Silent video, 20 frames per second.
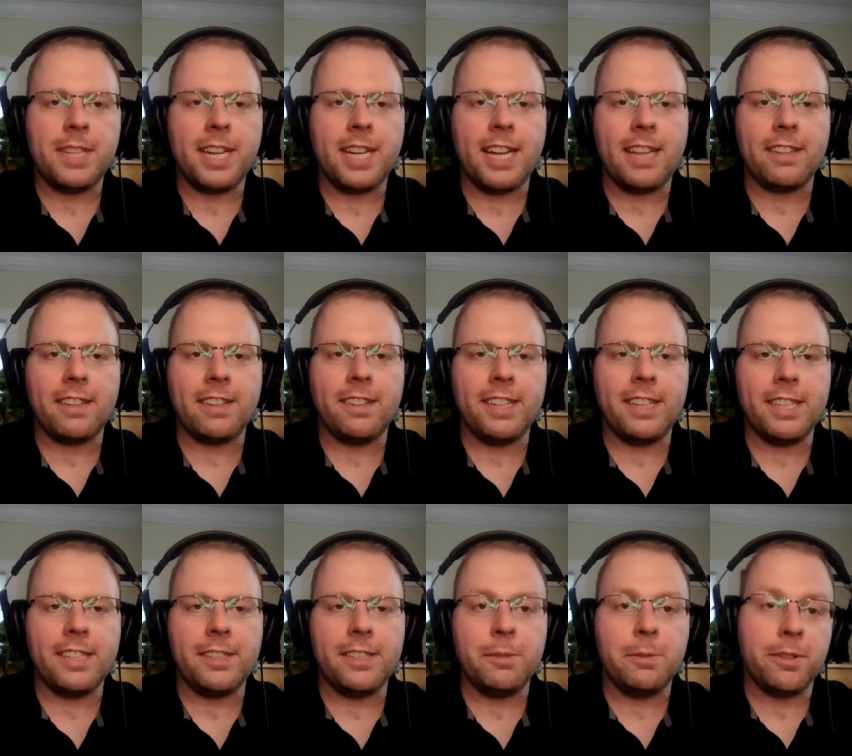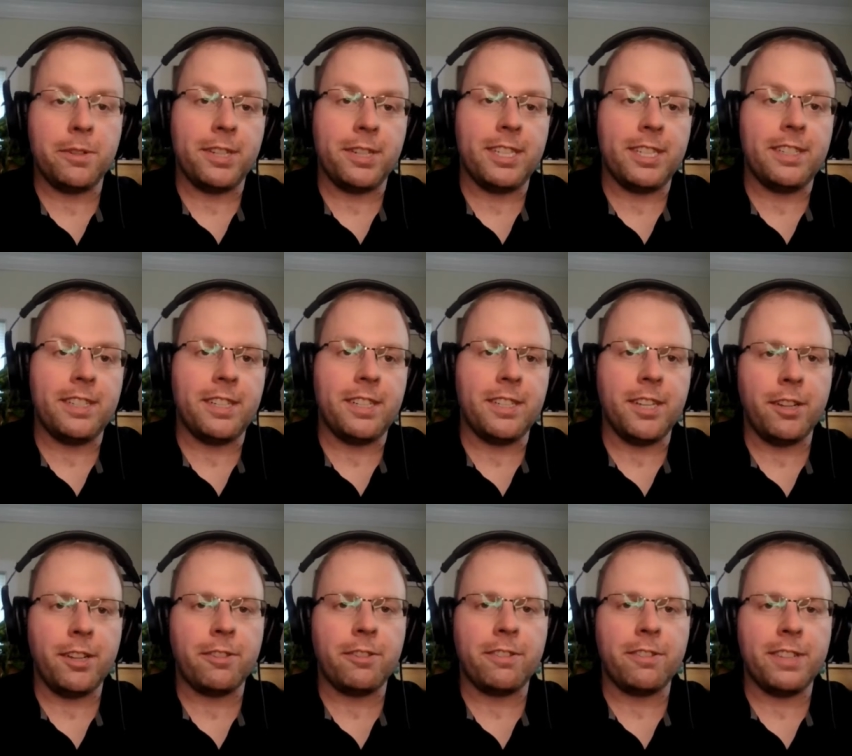Catholic Leagues. You were in
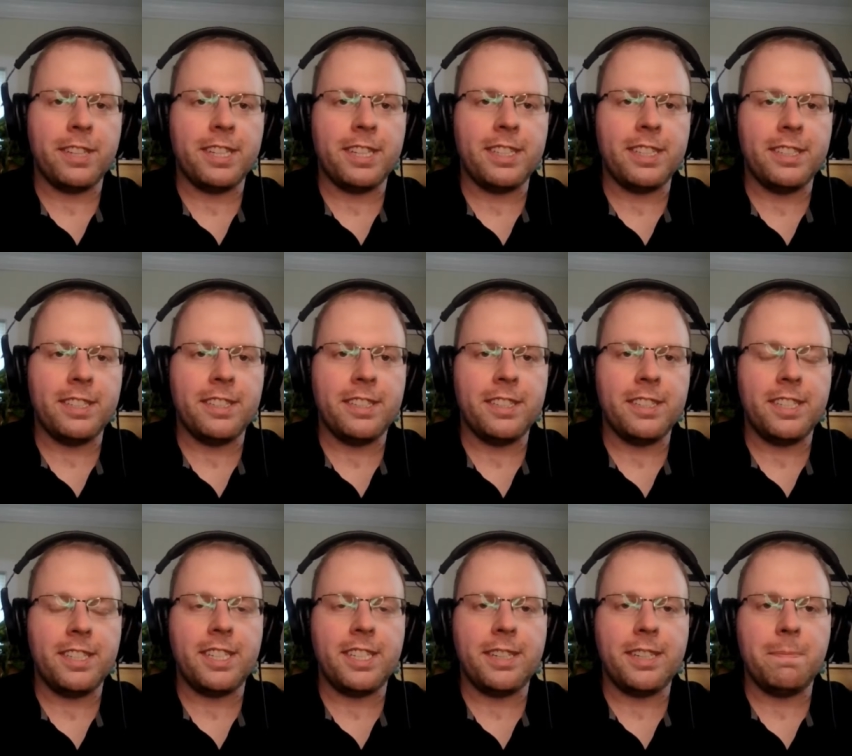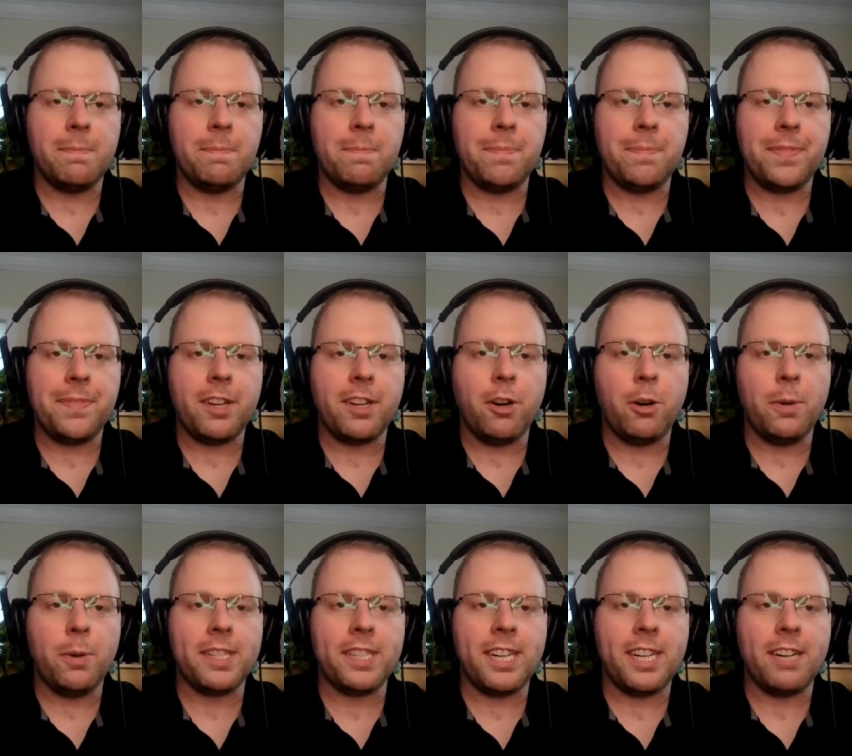another that is
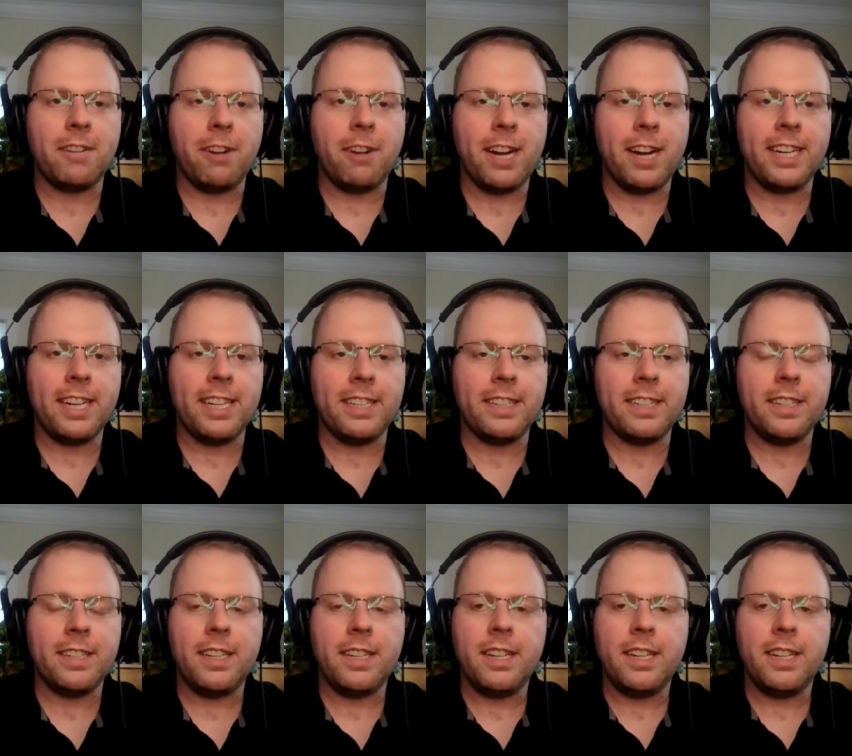always high ranking.